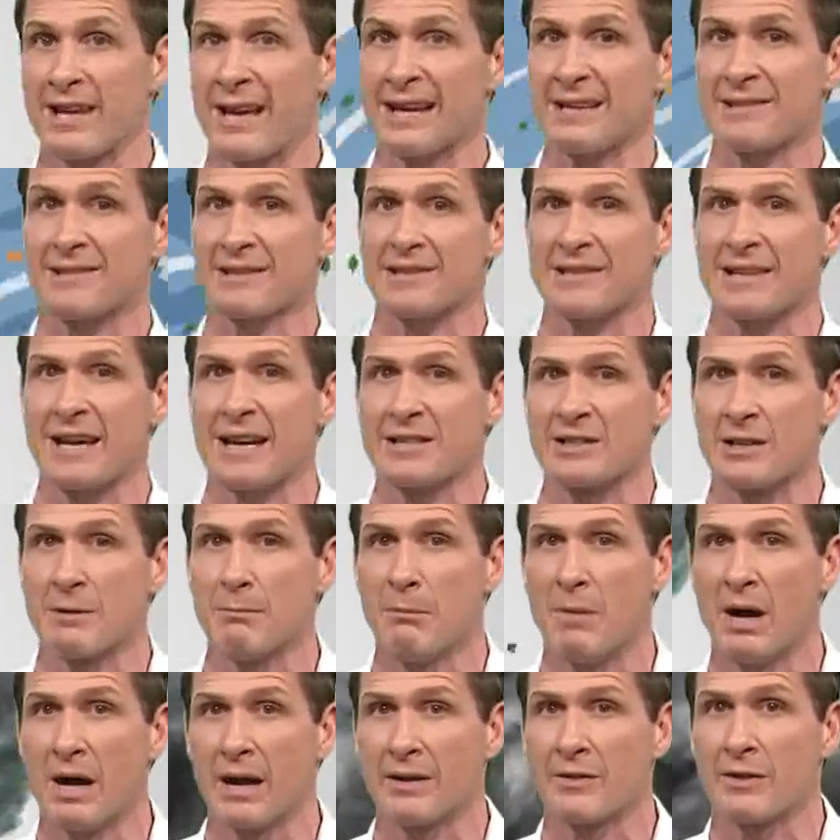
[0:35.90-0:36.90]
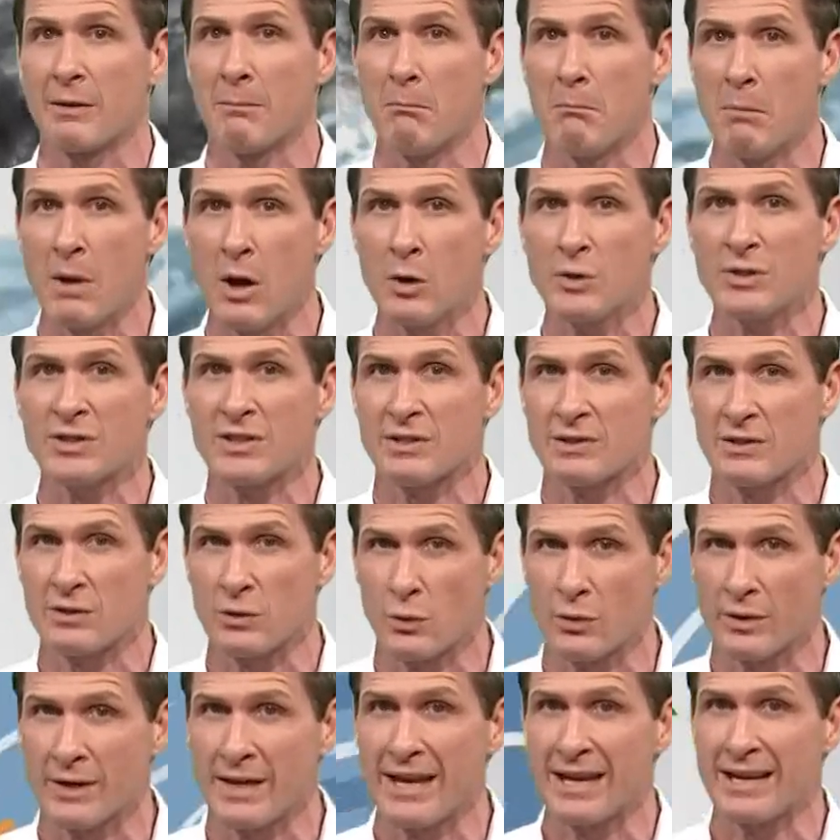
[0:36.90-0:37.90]
Texas has among the most
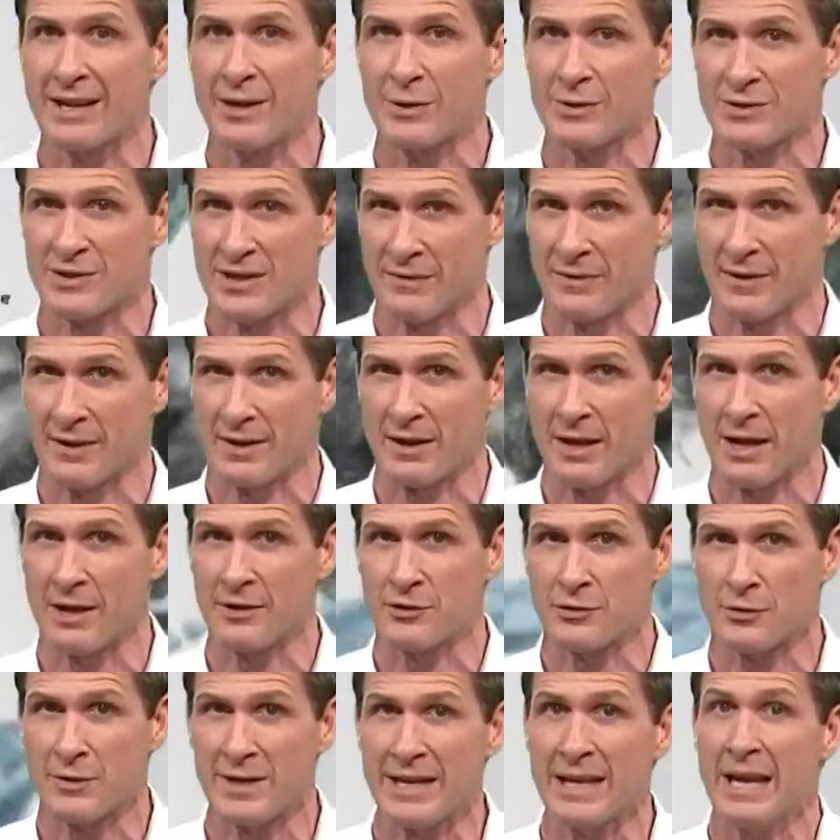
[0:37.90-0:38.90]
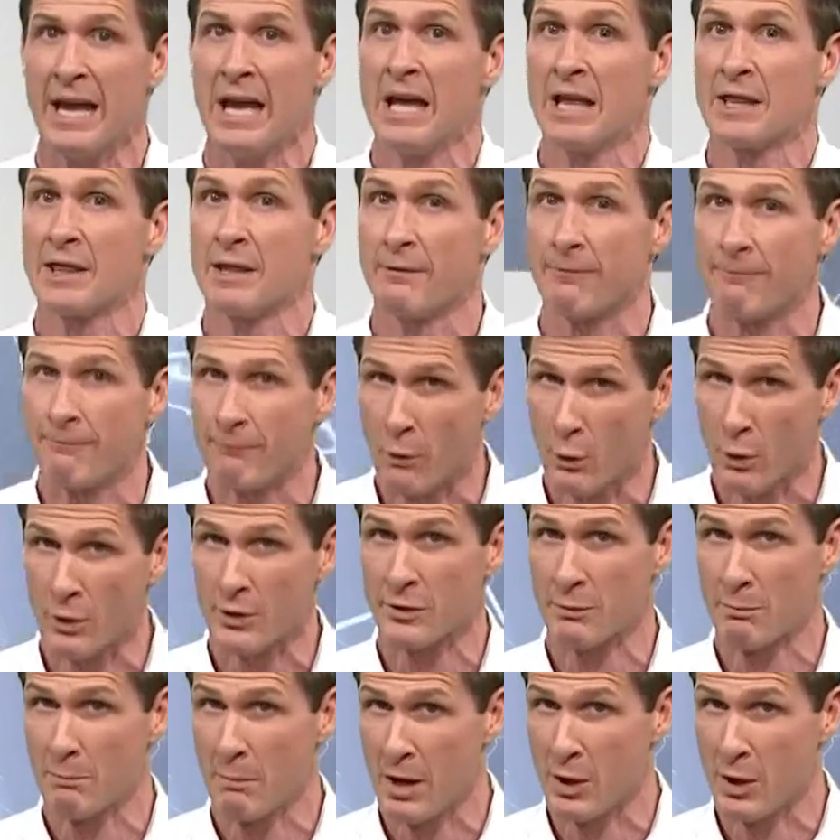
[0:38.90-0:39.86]
tornadoes in the country, the fourth